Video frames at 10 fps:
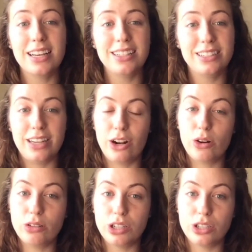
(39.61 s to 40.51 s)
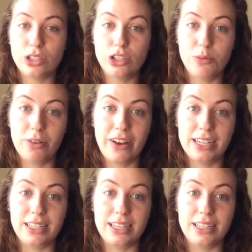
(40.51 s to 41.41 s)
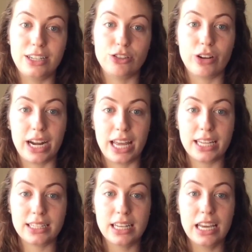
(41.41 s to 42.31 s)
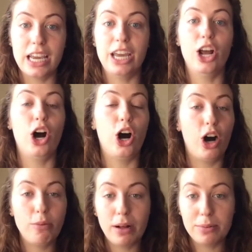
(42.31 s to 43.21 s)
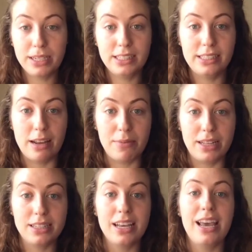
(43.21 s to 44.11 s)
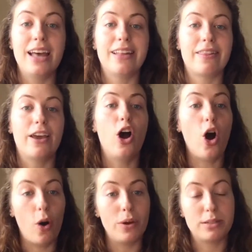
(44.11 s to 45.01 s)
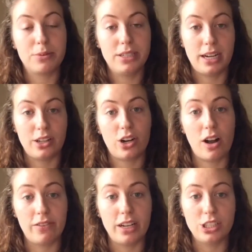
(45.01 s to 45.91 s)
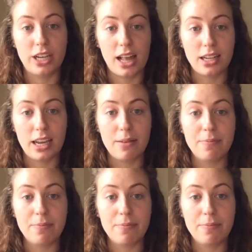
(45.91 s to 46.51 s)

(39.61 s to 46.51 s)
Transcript: stakeholders, supervisees, and trainees in all public statements, and that they always protect their confidentiality.